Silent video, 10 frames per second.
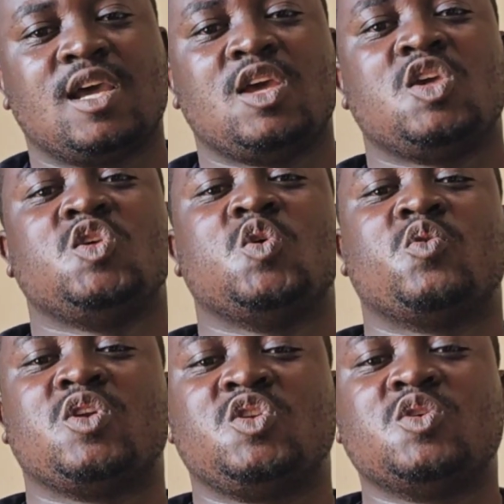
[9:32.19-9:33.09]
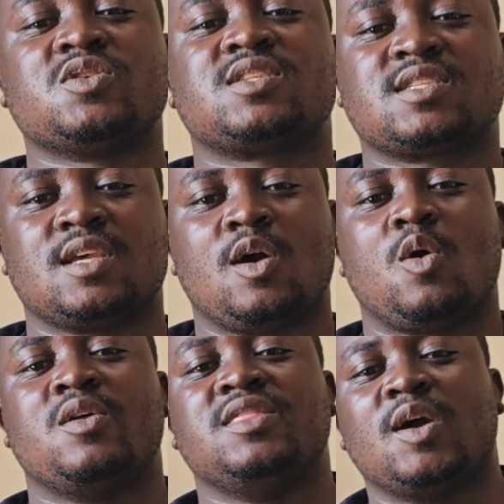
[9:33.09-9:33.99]
you reduce
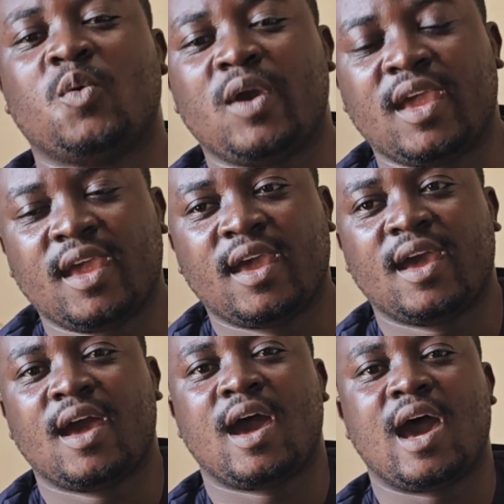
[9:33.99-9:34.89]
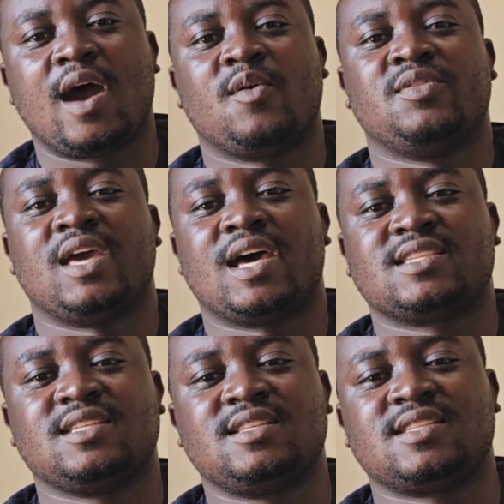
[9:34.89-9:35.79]
on the way how the
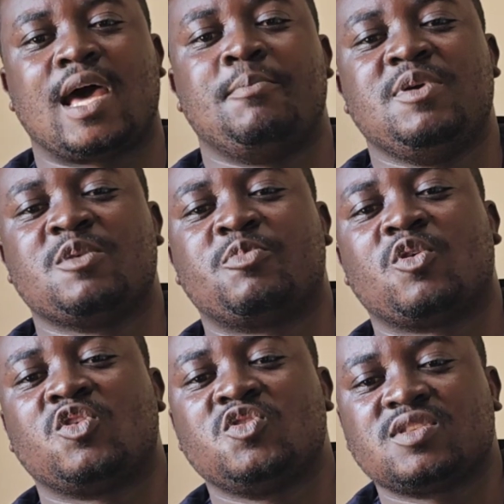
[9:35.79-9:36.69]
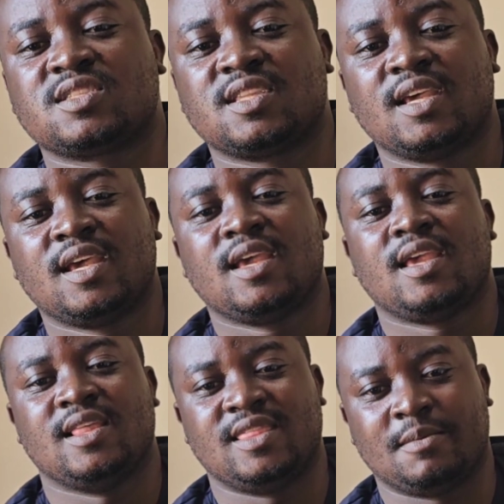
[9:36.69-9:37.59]
acids are being produced
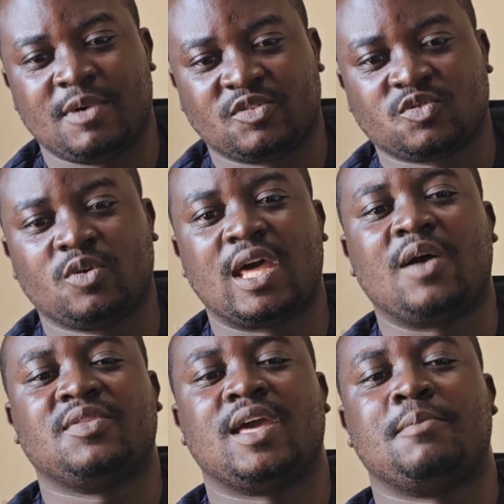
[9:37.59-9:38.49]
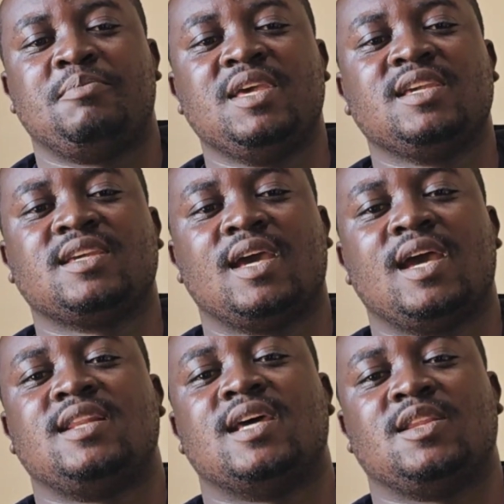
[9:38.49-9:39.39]
in the mouth, or how they are being
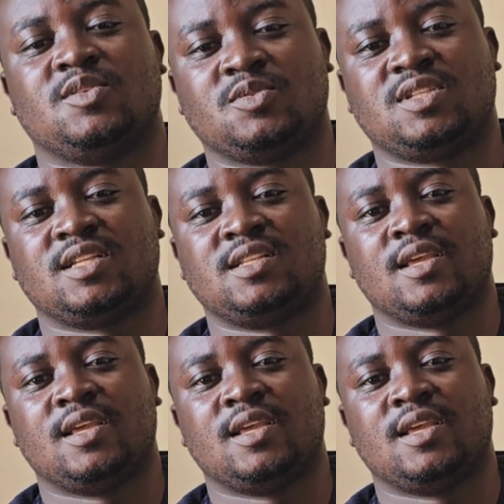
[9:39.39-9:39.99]
diluted.